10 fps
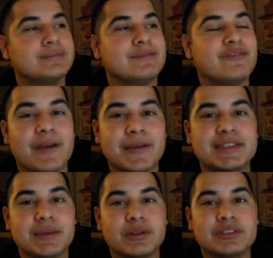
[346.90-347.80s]
Very
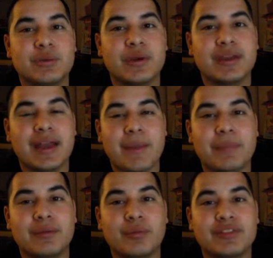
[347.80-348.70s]
similar to what
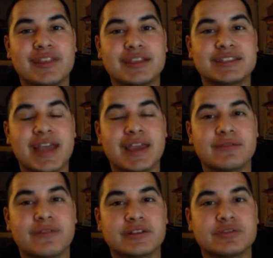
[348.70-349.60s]
happened with Dennis Cain in
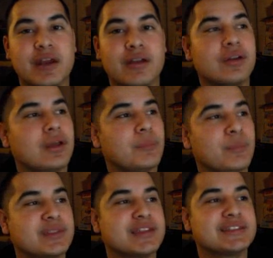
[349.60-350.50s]
the first round,
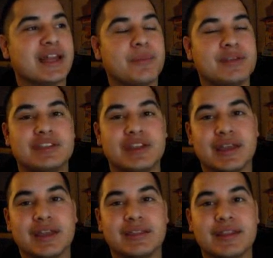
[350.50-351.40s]
but this time it's going to
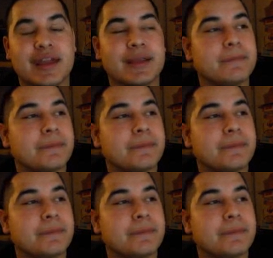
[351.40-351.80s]
end the night.